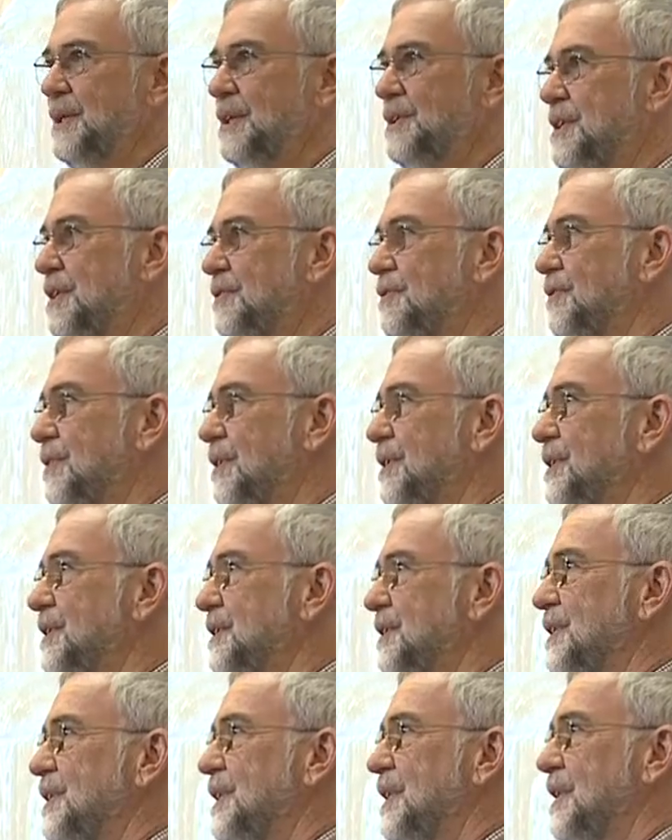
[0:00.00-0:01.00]
The
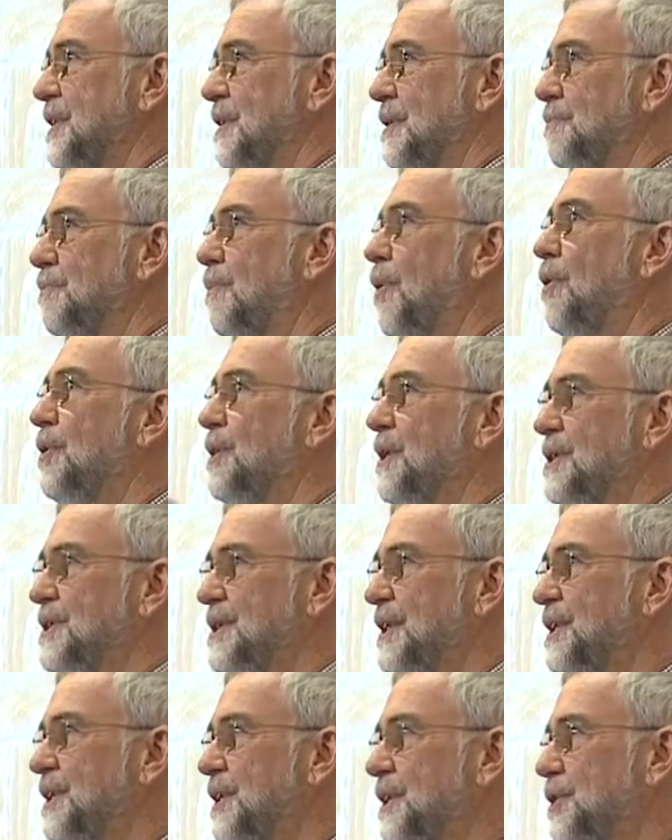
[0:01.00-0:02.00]
different
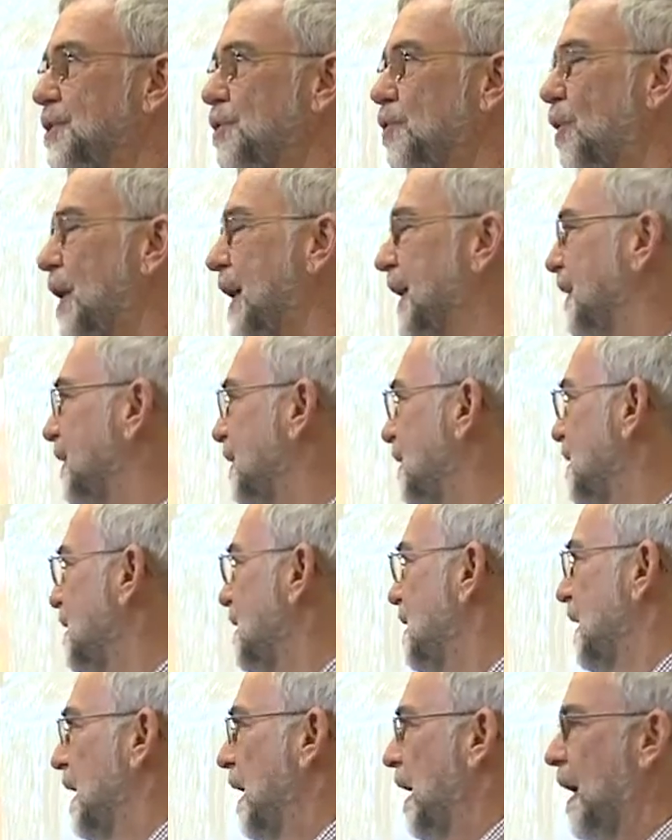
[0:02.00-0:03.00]
bodies in the UN
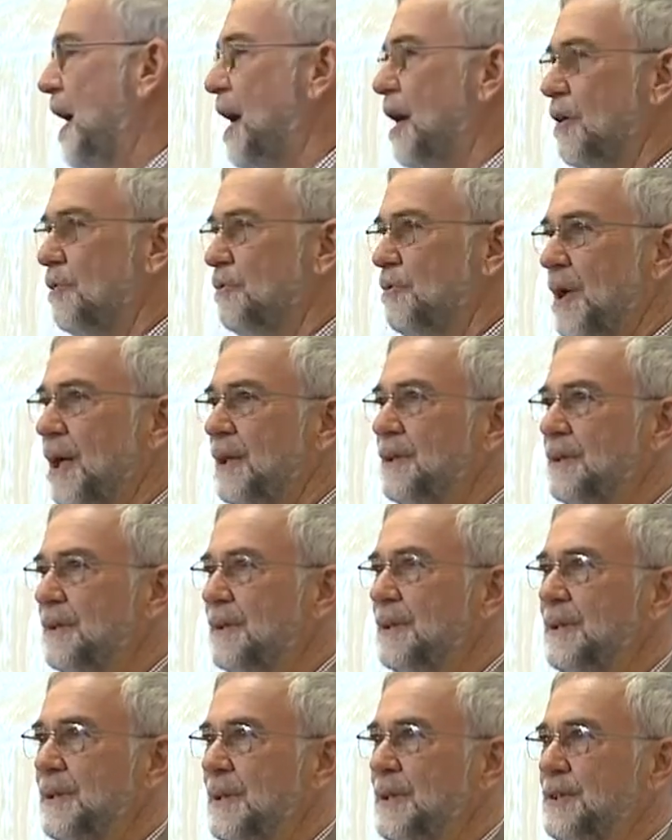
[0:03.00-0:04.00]
are
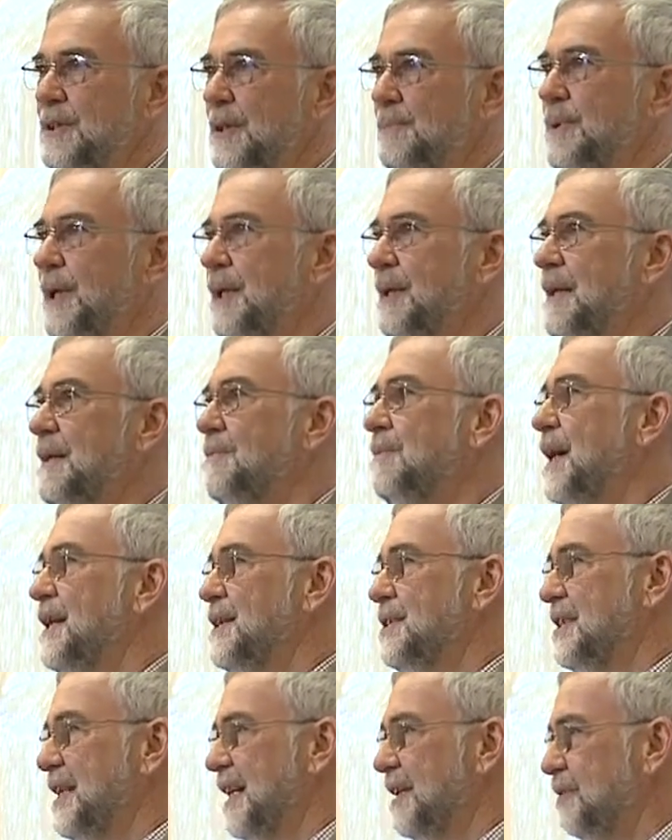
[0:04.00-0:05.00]
run typically
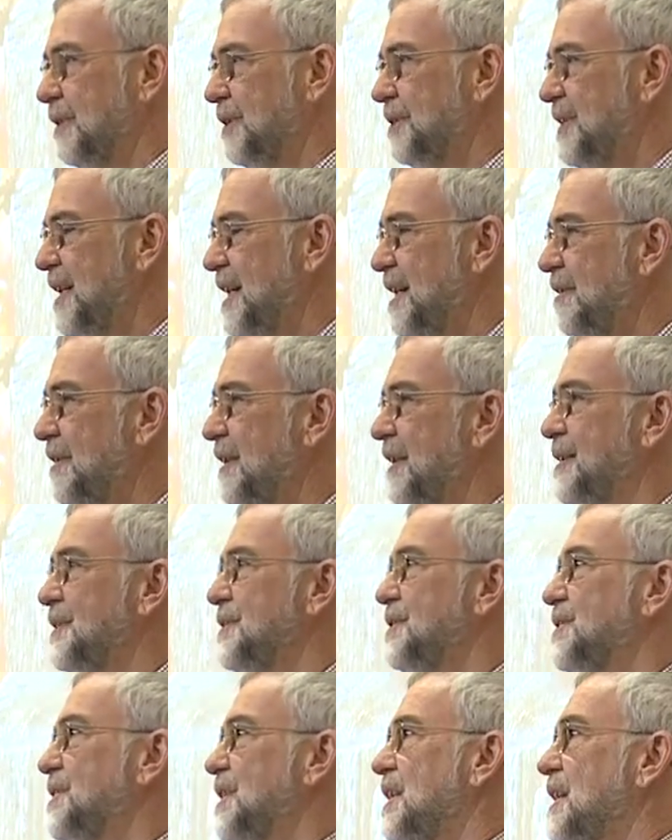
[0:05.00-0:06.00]
by
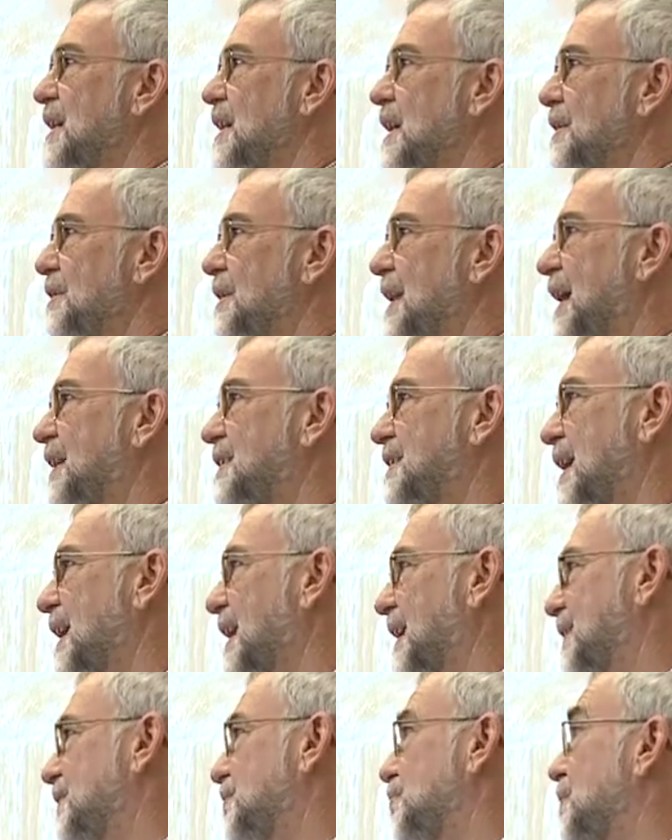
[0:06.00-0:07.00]
secretariats that
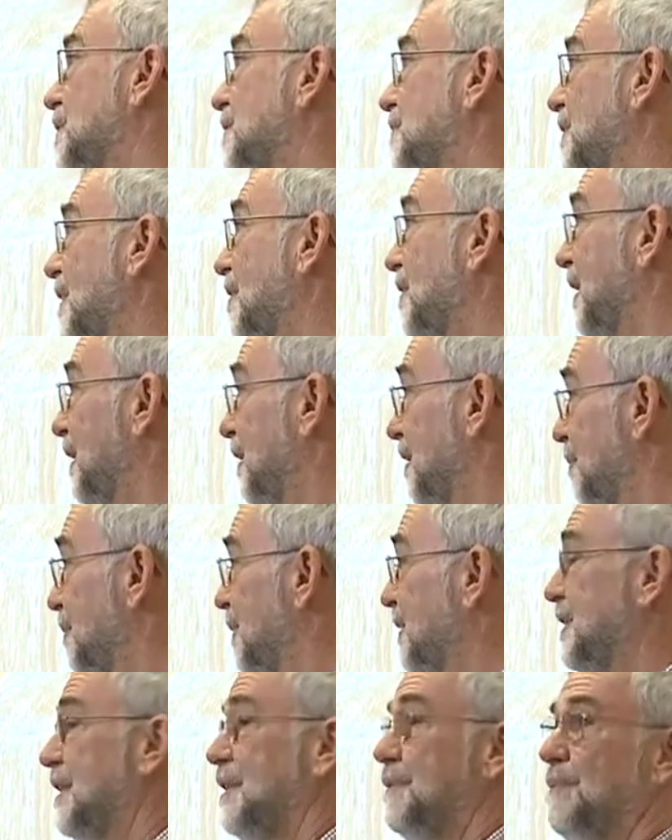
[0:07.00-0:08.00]
act with very
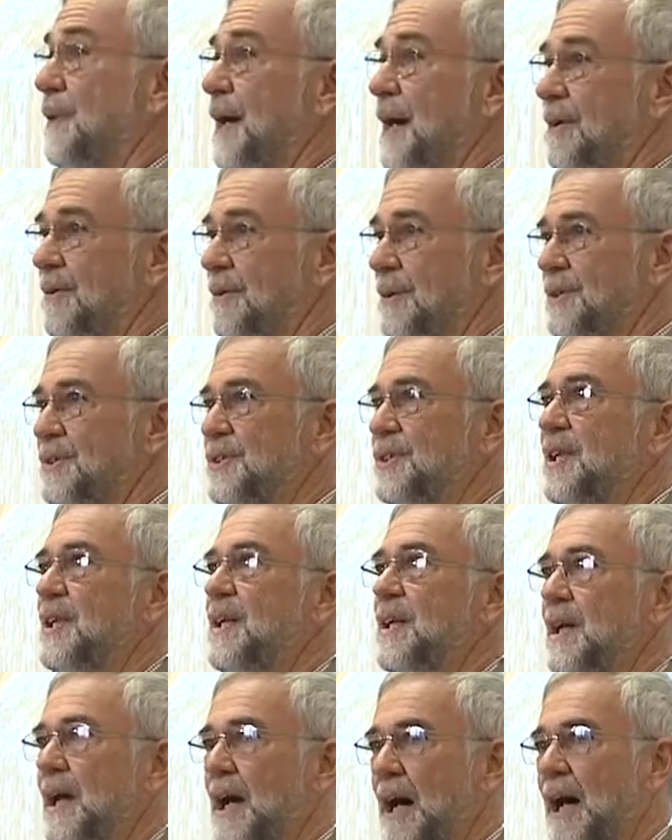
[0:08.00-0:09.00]
limited powers
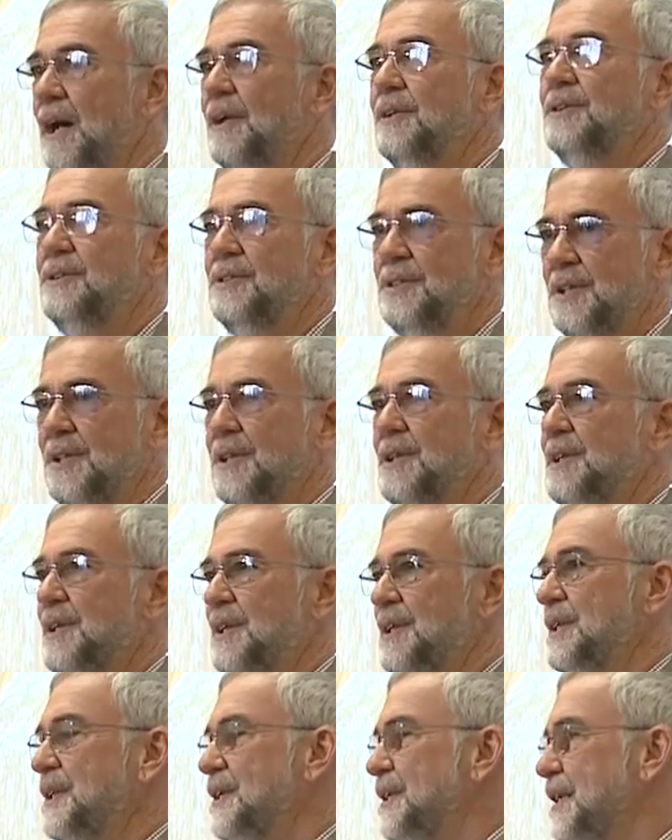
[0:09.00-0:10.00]
under
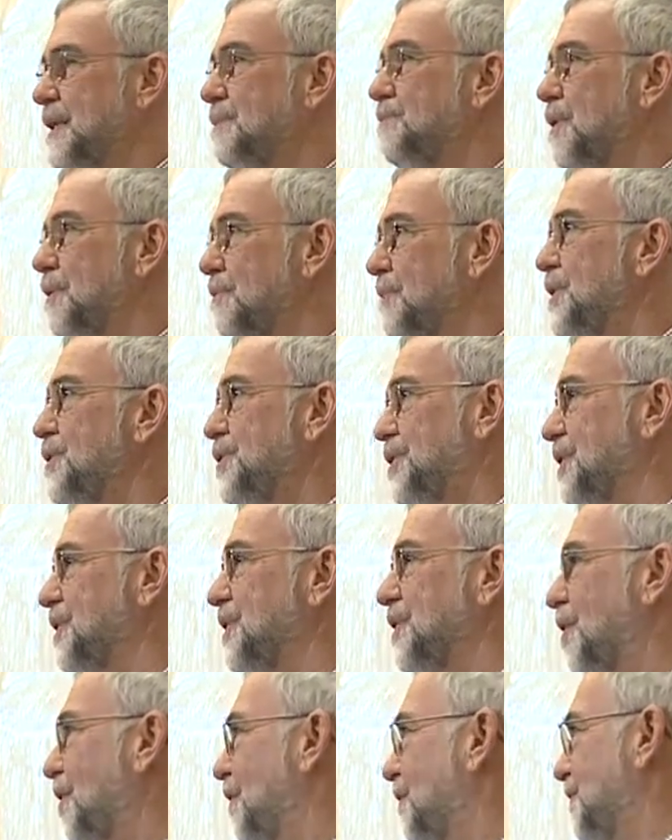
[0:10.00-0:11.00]
the
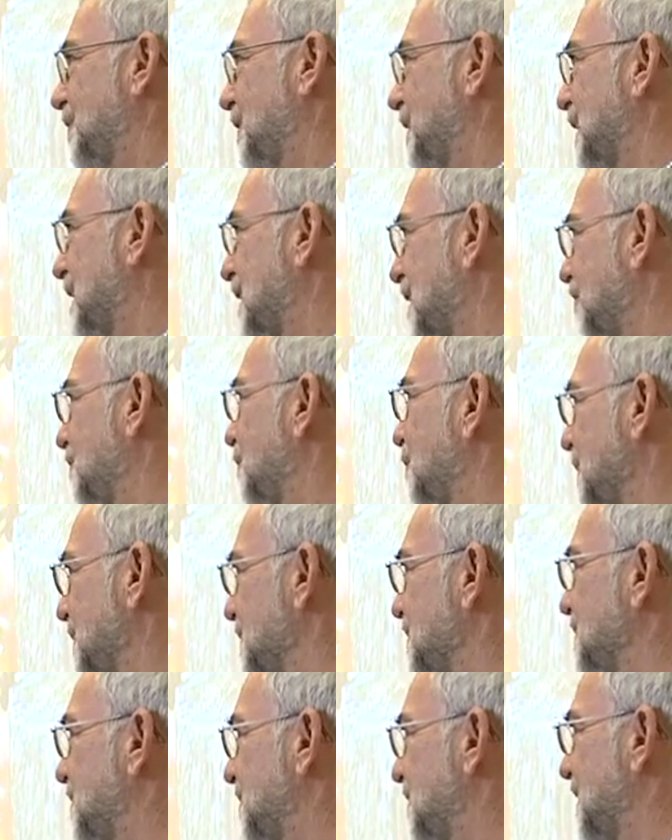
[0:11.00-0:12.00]
permission of the
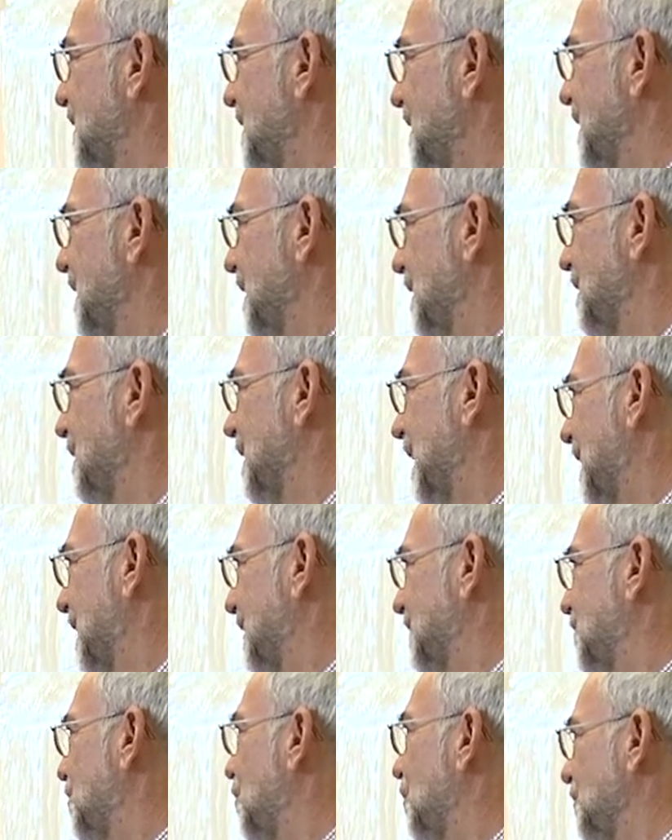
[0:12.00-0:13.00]
governments
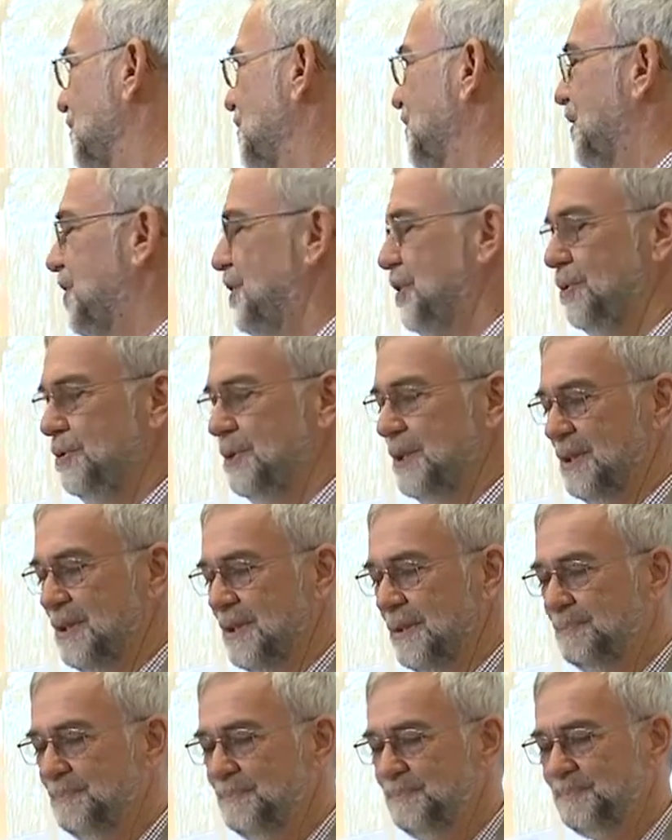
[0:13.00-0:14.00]
that constituted
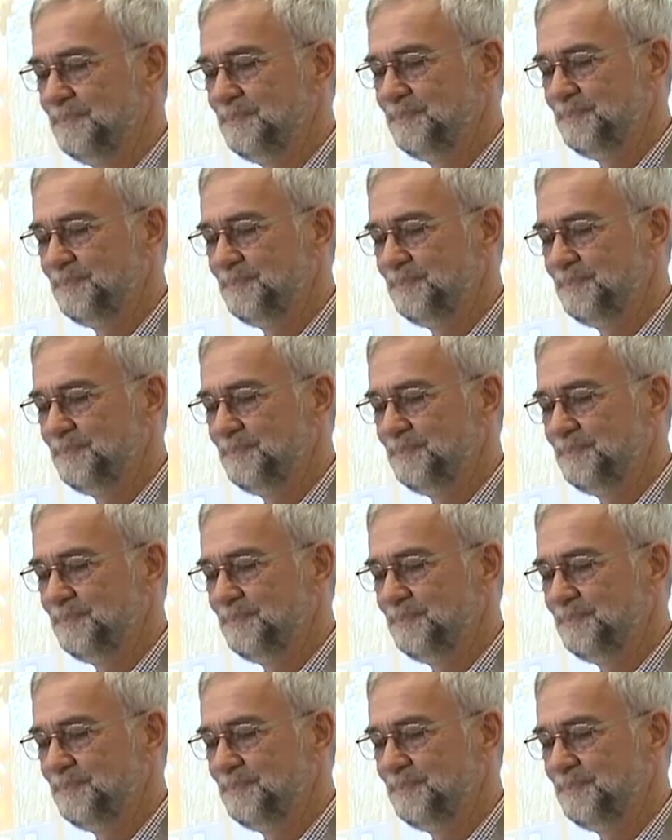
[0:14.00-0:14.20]
them.